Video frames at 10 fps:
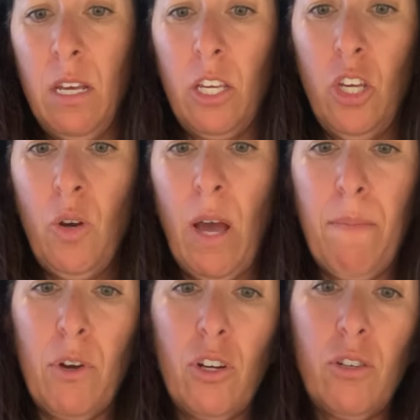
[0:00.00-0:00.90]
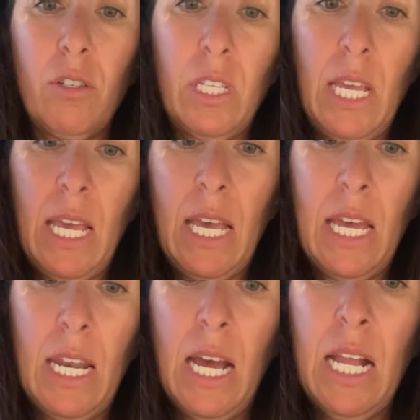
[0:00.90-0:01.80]
cucumbers
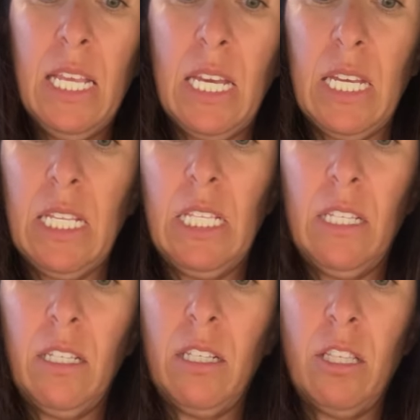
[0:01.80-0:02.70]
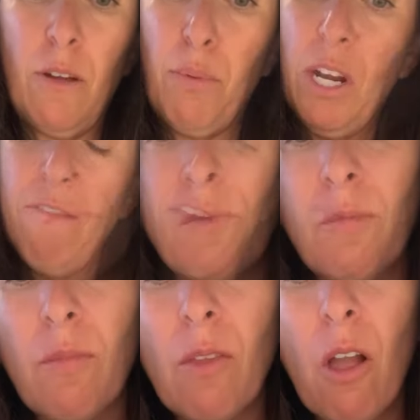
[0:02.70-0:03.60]
and onions, they're pretty fibrous.